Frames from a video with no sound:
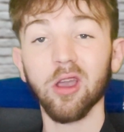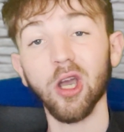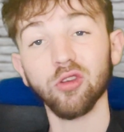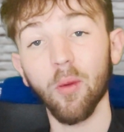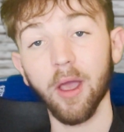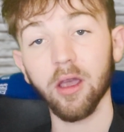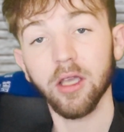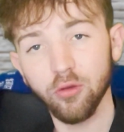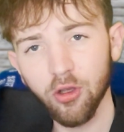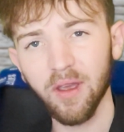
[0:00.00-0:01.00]
Go do it.
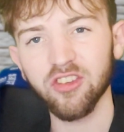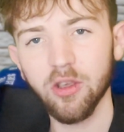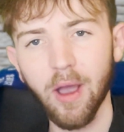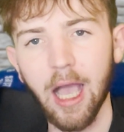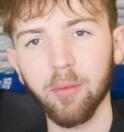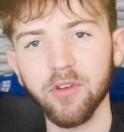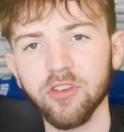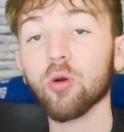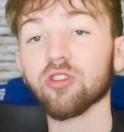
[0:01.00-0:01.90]
Go do it. See what happens.